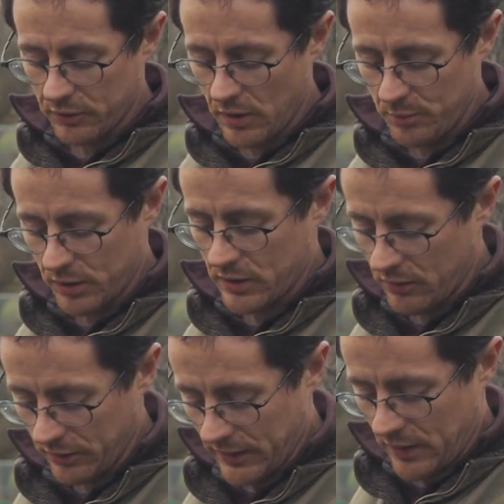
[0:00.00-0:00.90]
So I'd put it
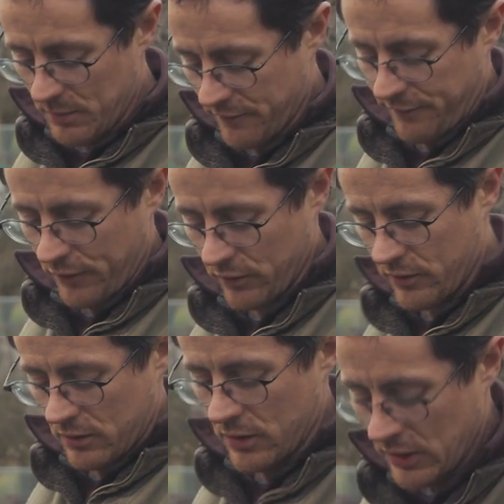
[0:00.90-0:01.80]
out a little bit
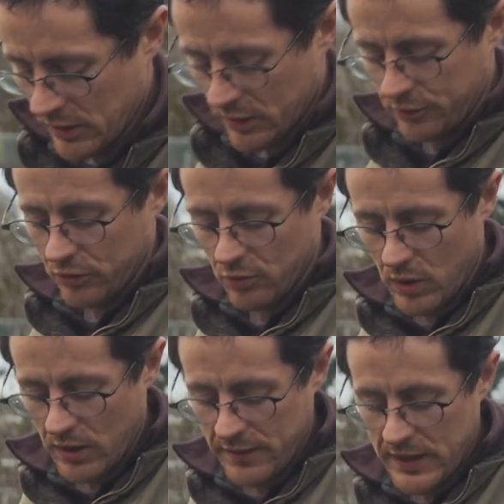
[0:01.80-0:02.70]
further to
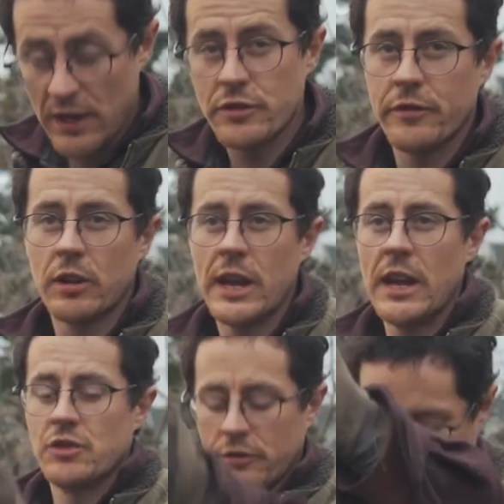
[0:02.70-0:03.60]
where the edge of your
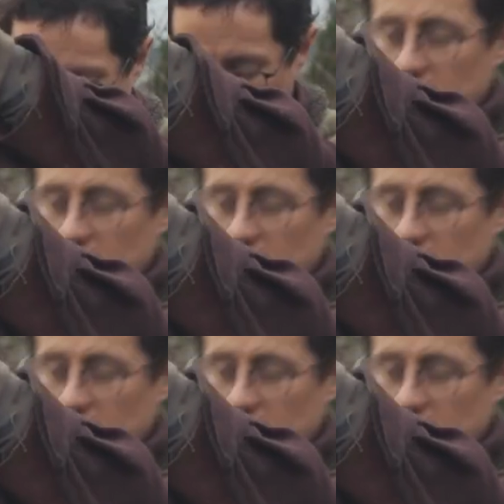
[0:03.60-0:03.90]
cage is going to